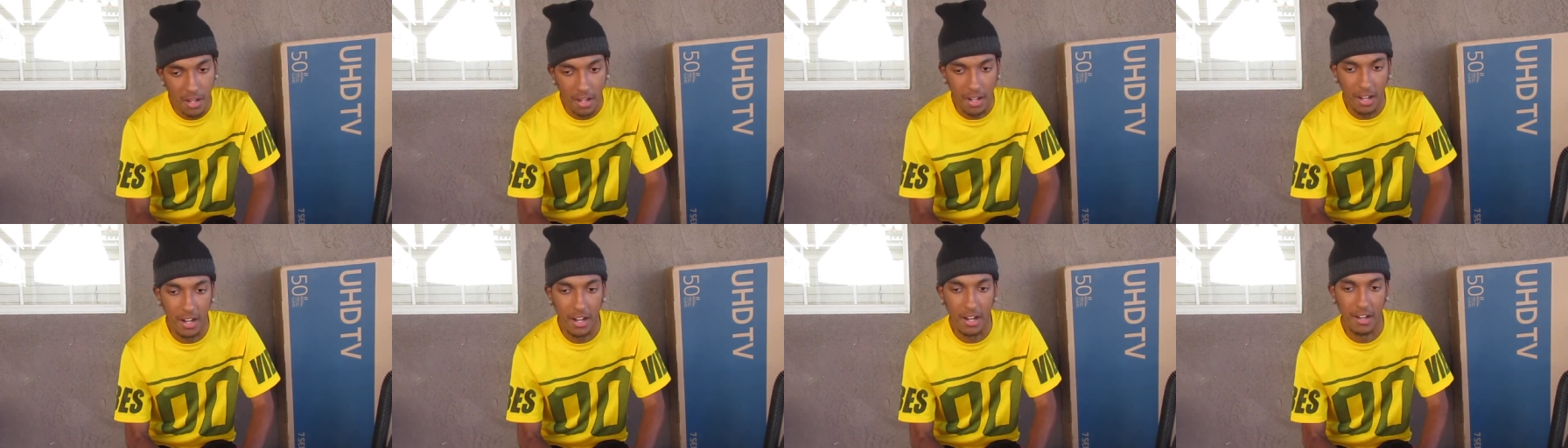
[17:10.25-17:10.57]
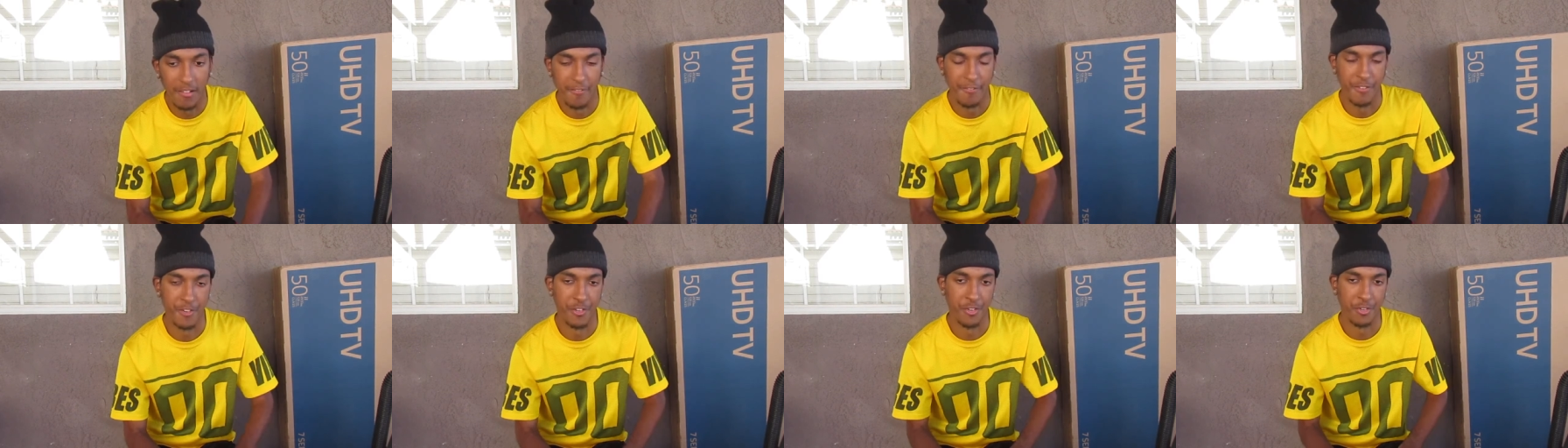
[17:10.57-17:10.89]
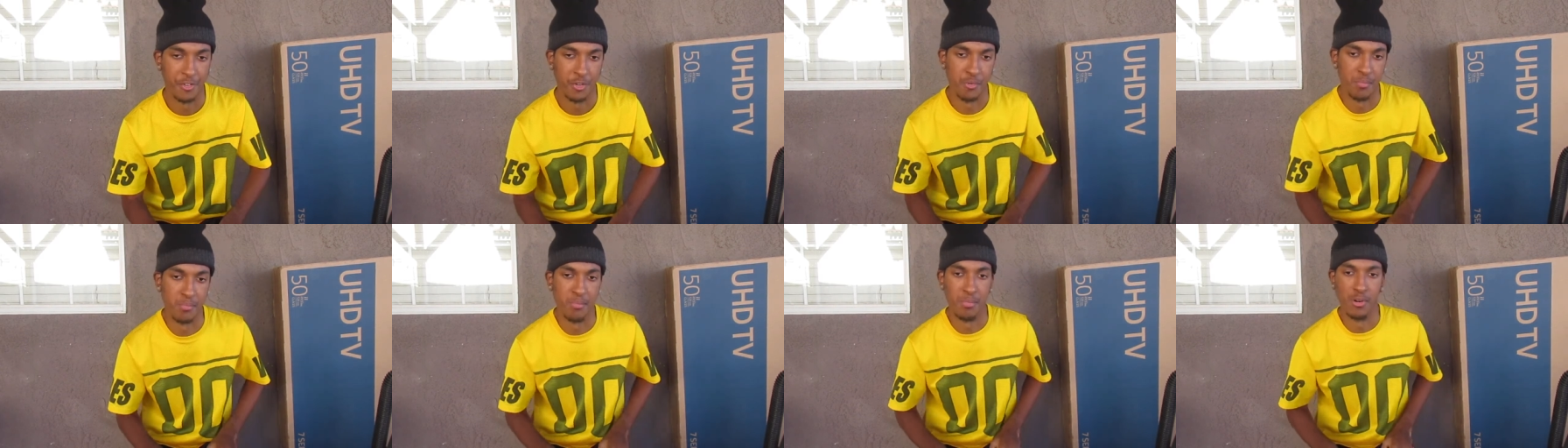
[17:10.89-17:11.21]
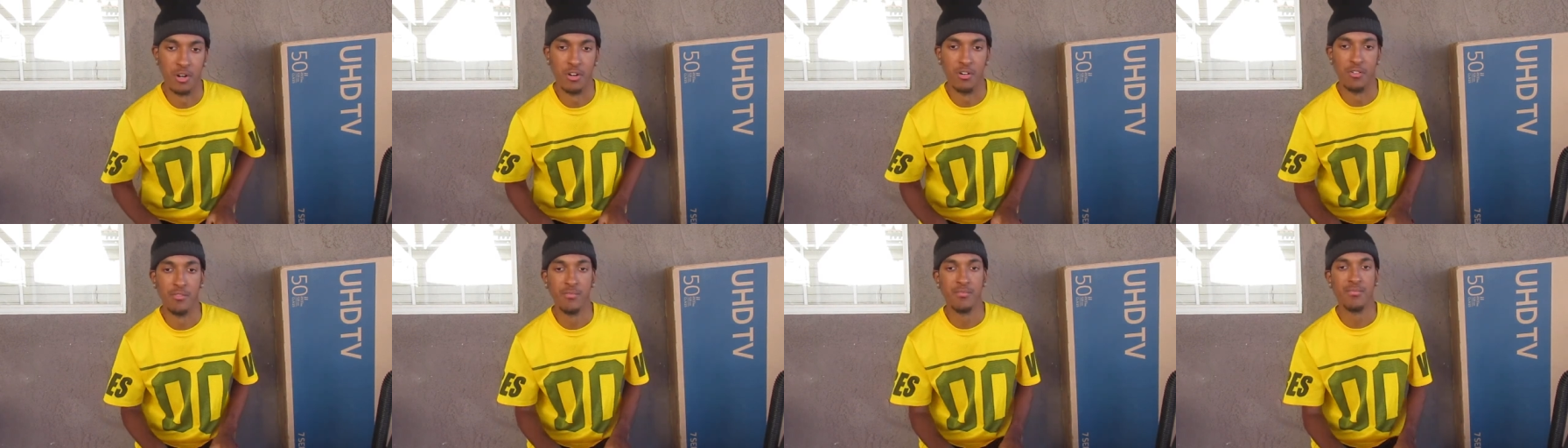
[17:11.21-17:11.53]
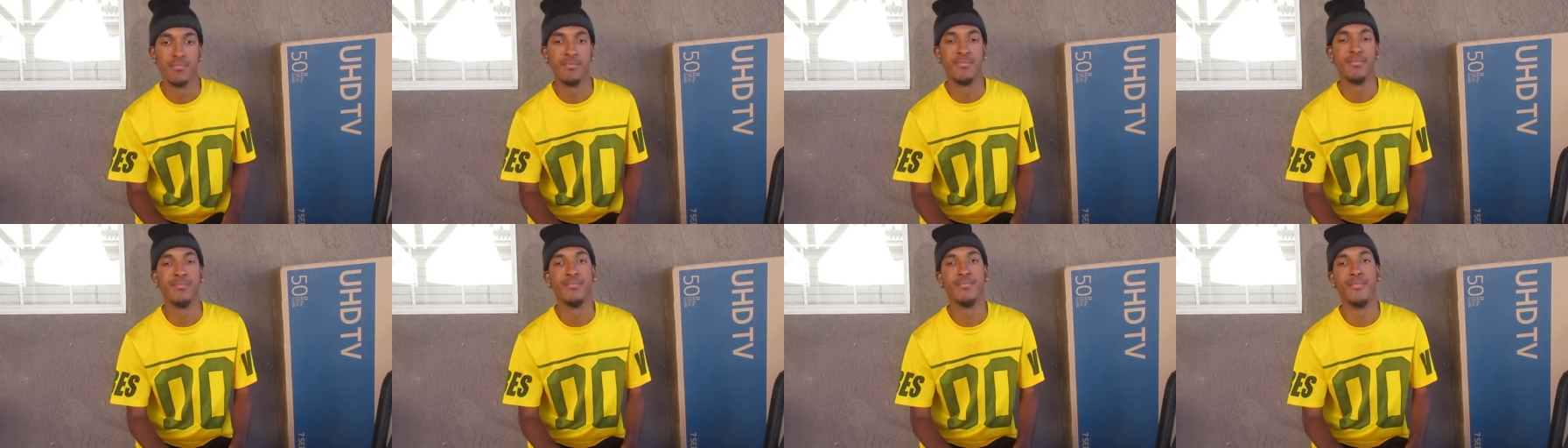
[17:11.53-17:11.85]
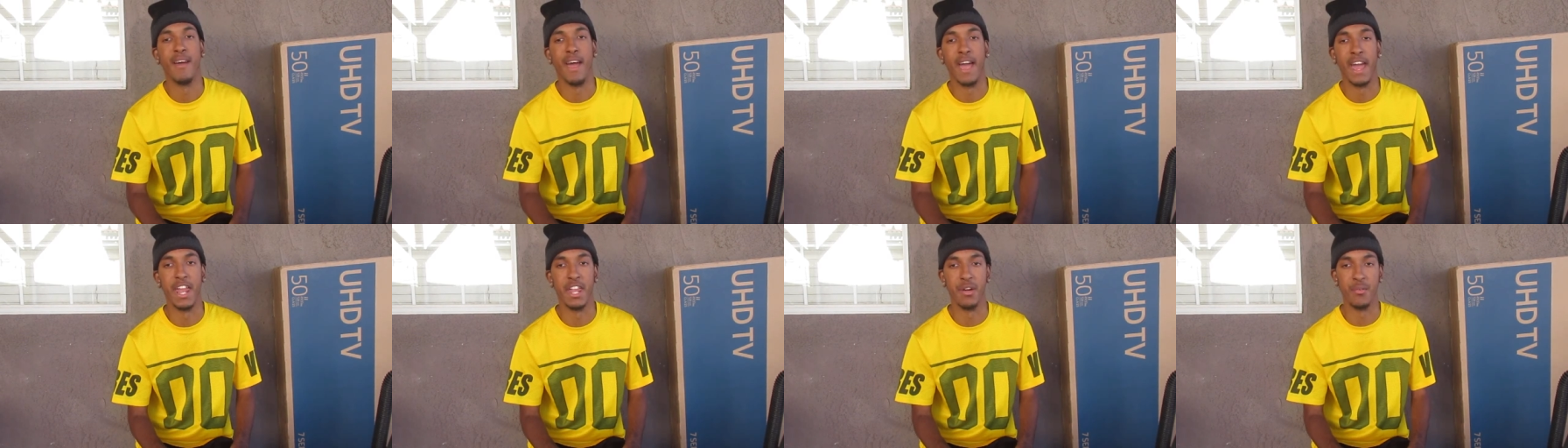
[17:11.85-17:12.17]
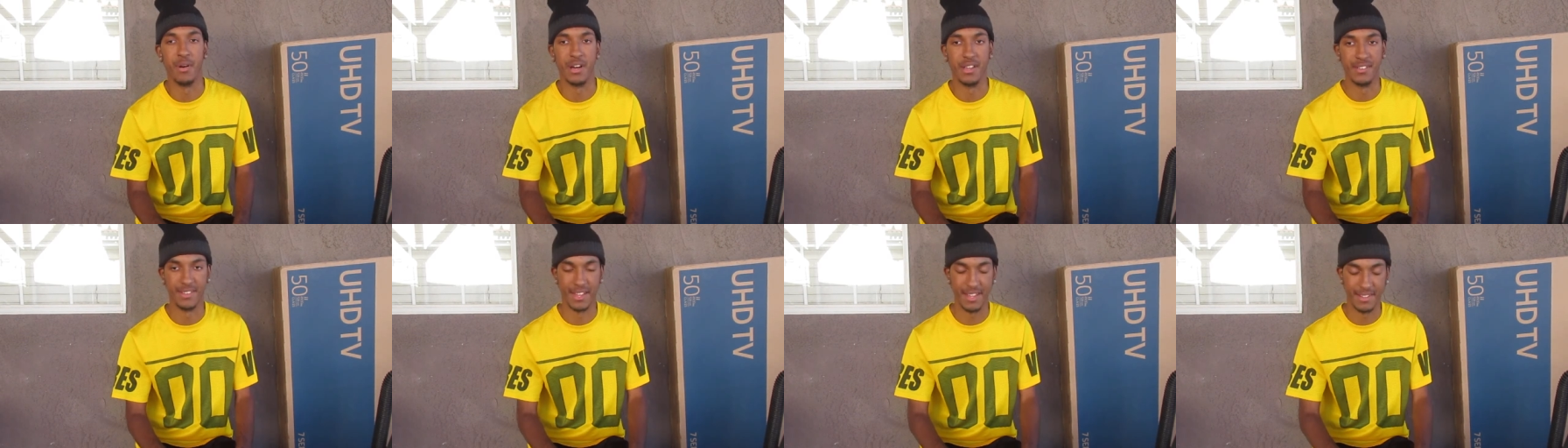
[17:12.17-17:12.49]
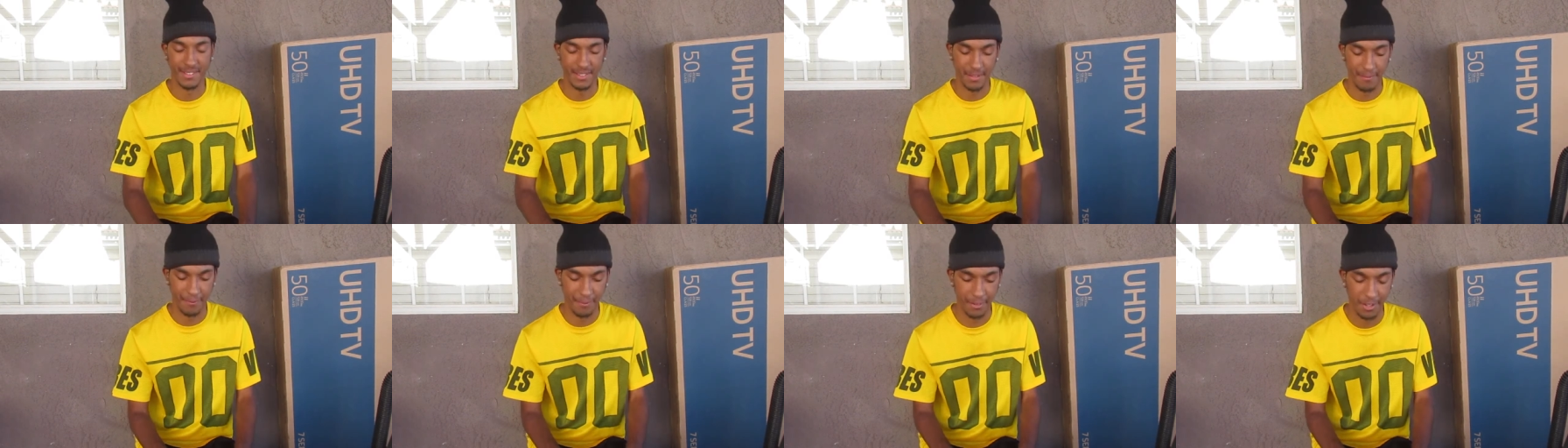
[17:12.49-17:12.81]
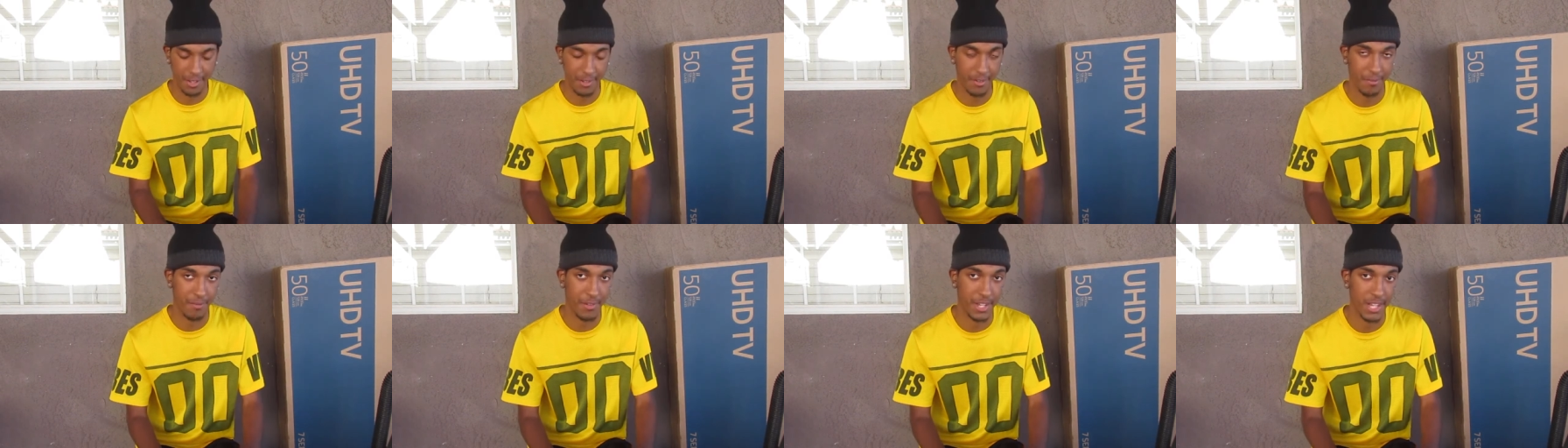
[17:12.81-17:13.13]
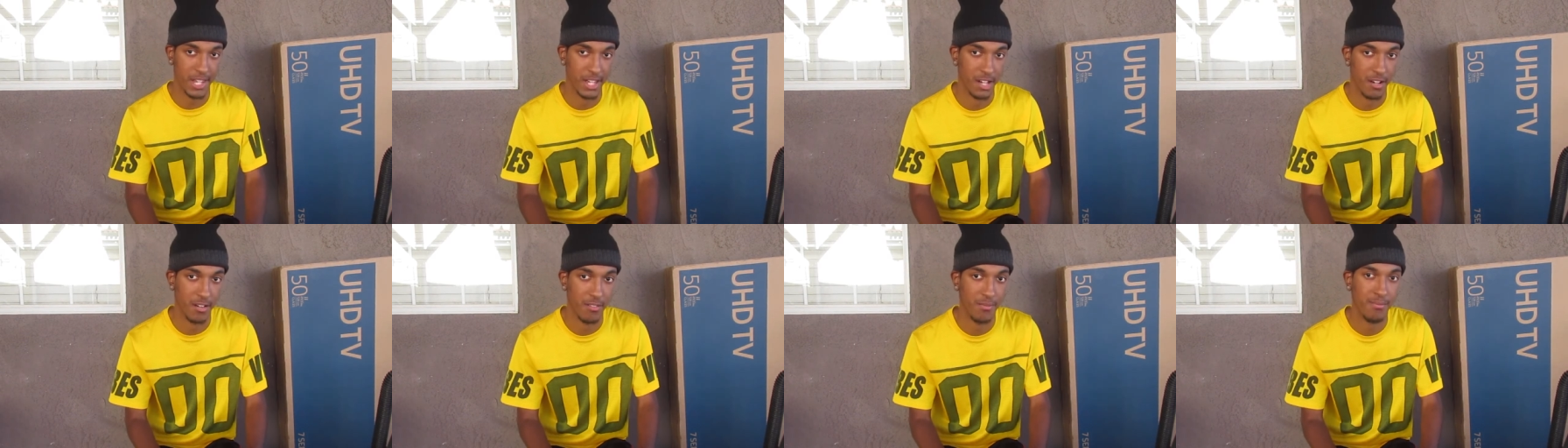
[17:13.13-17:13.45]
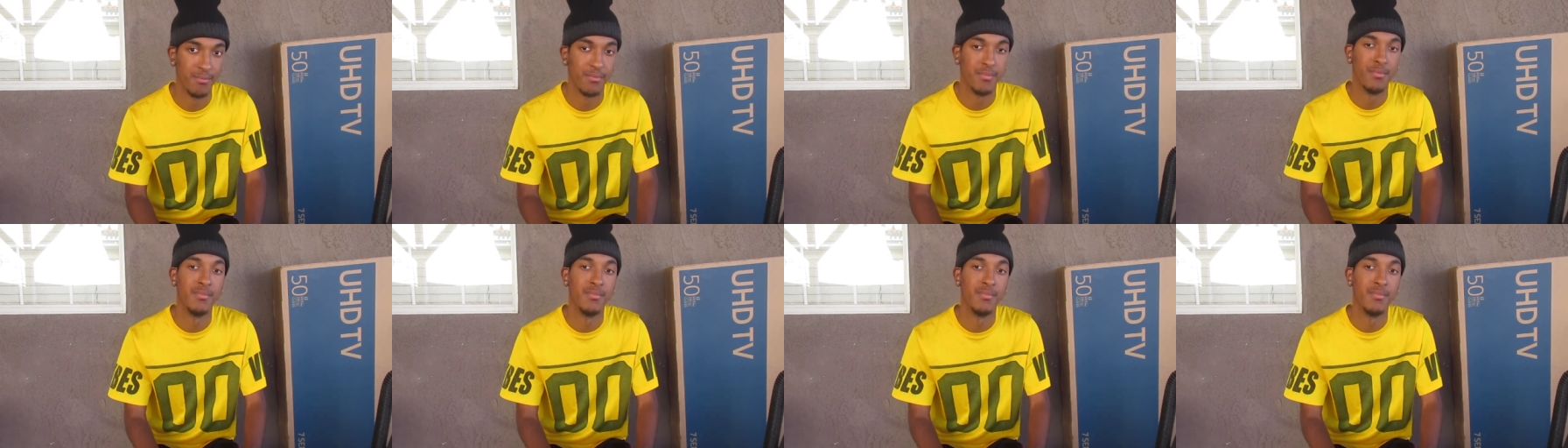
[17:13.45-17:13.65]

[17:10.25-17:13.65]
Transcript: uh, for the Super Bowl. Anyways, that's it for this video.